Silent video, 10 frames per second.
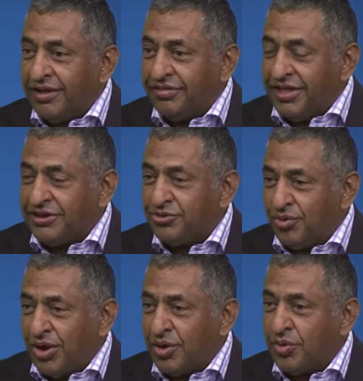That's
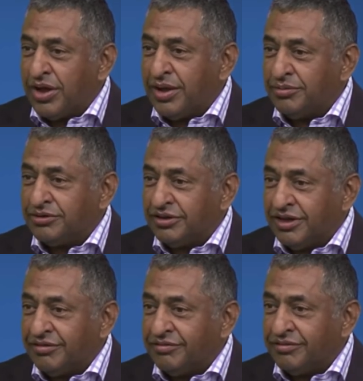why we're able to
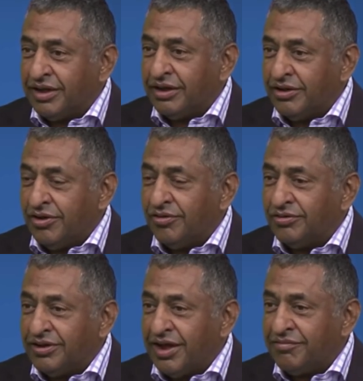give a long
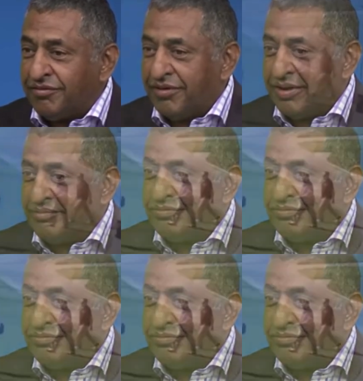time frame